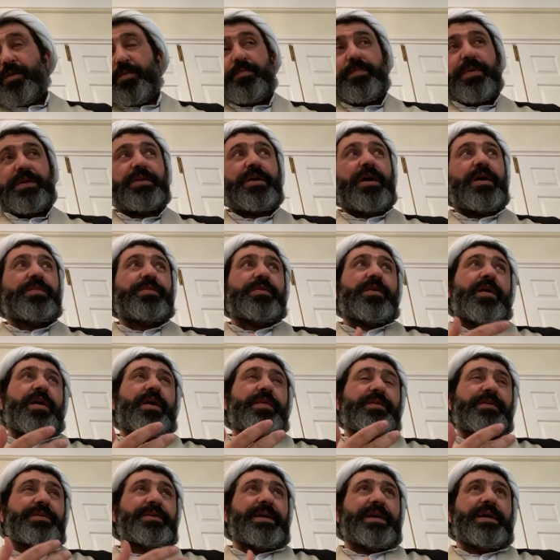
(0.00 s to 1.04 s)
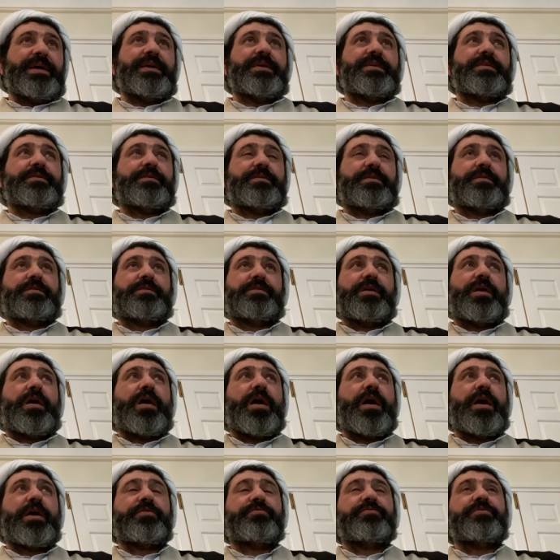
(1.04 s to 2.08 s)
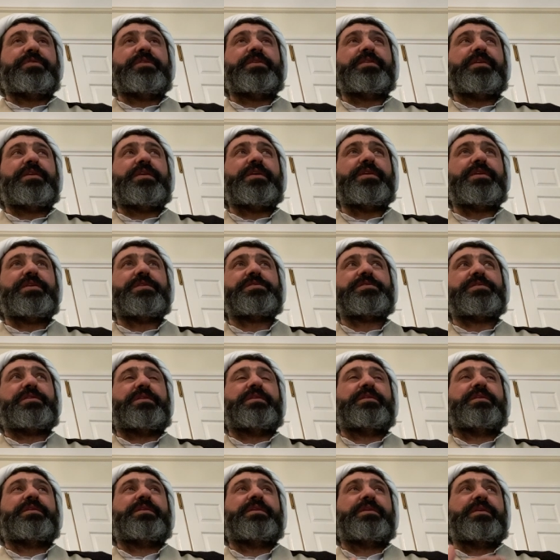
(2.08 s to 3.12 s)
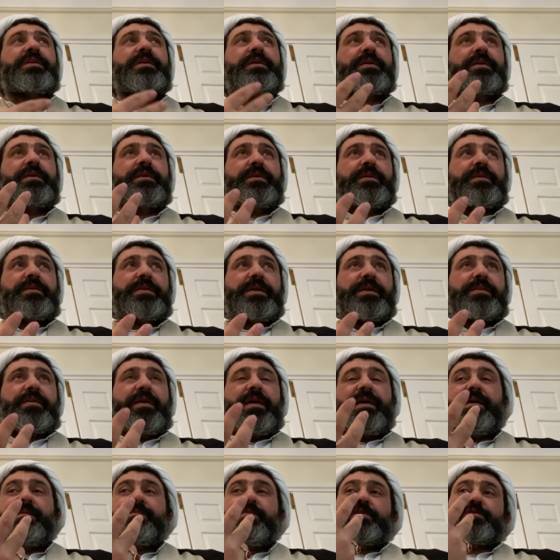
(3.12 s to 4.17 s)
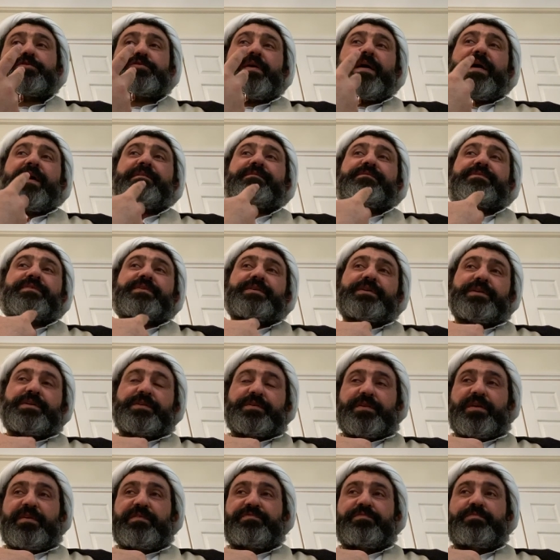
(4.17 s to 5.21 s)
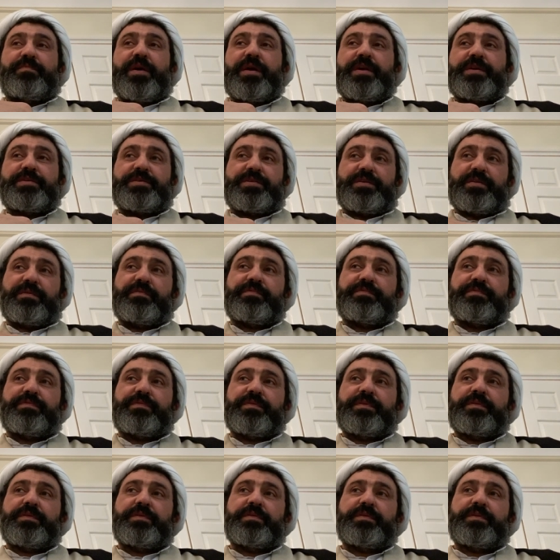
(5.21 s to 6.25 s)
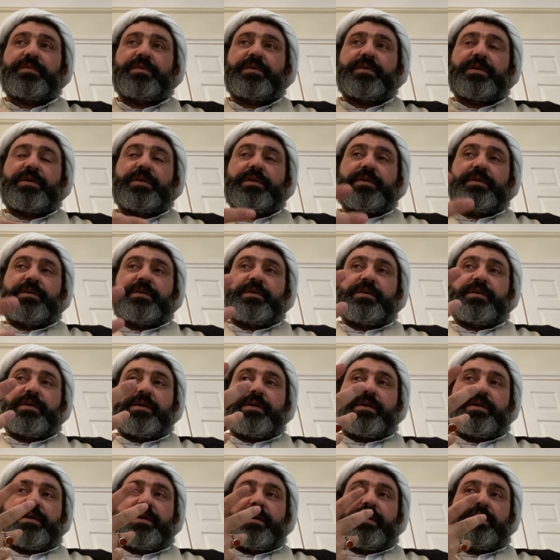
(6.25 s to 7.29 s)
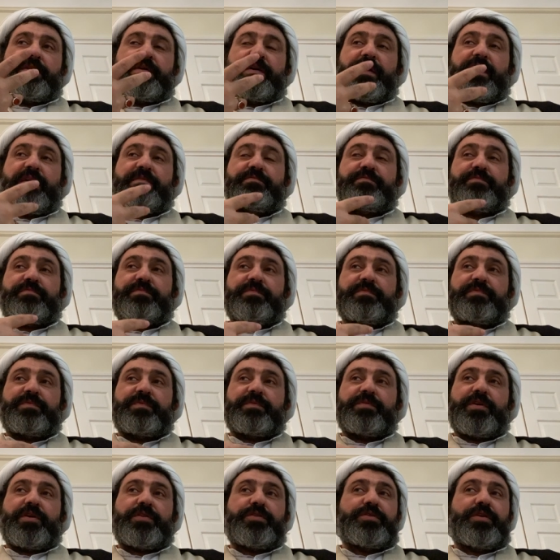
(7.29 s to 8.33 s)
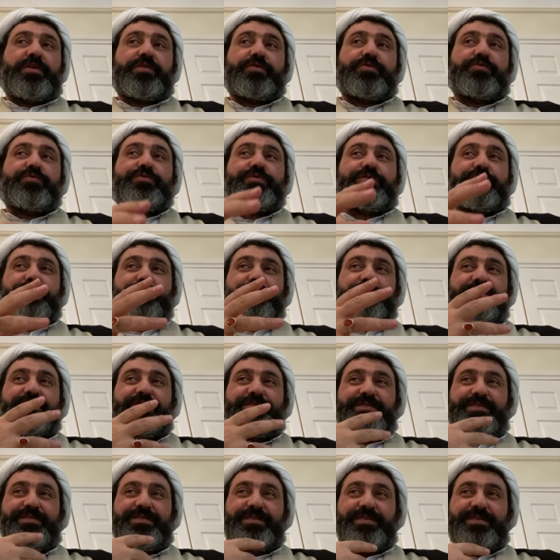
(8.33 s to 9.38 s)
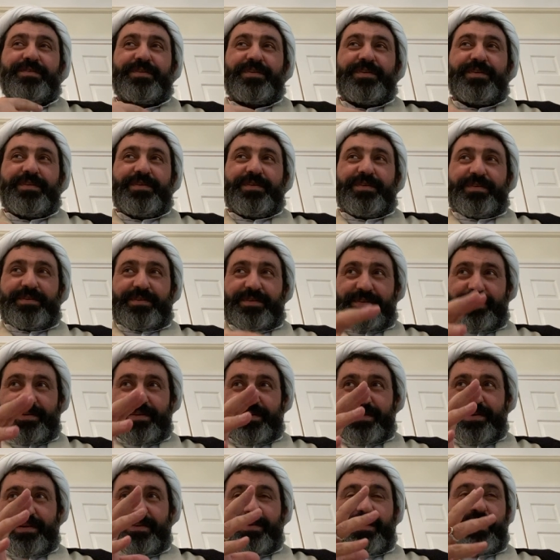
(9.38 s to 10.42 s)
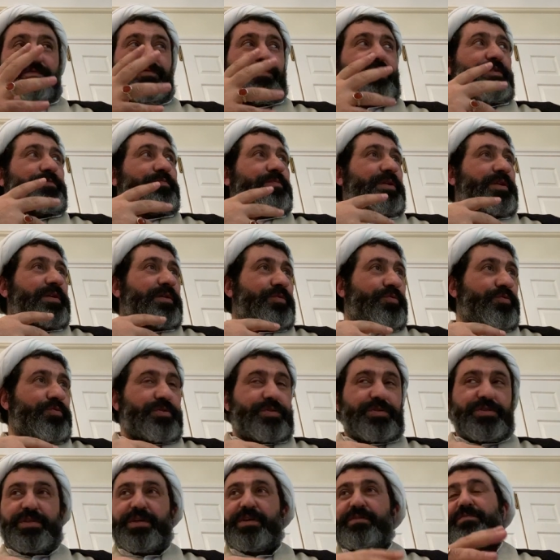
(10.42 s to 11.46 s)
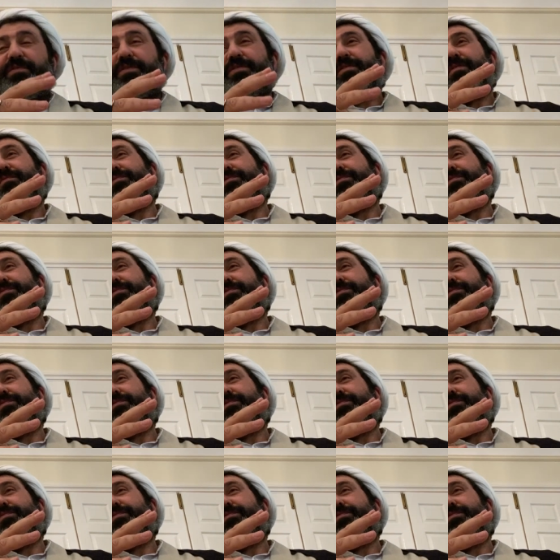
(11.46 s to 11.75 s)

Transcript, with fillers: But on the other hand, the irony is that I am also aware of myself and I have not done good and I have not been a good servant